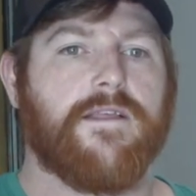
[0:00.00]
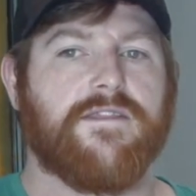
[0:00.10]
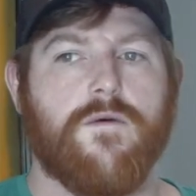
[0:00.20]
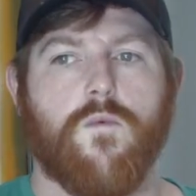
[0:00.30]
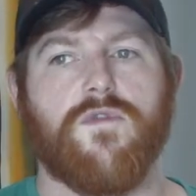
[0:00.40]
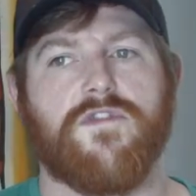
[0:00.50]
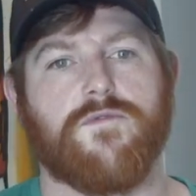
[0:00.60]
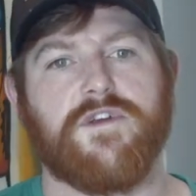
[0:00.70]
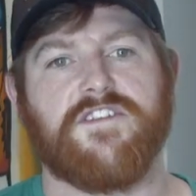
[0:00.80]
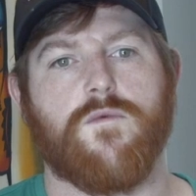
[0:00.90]
the the
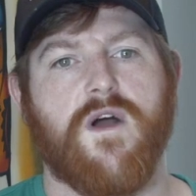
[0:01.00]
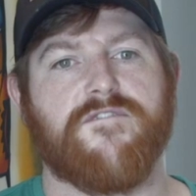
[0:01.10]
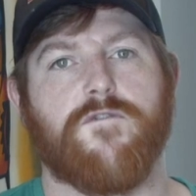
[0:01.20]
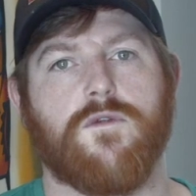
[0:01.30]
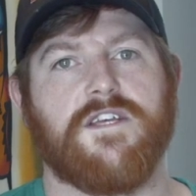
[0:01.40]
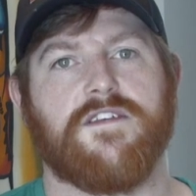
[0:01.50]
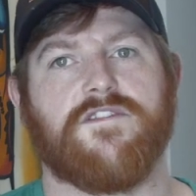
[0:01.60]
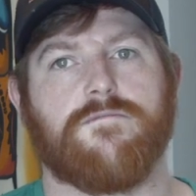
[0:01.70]
reason why Foley is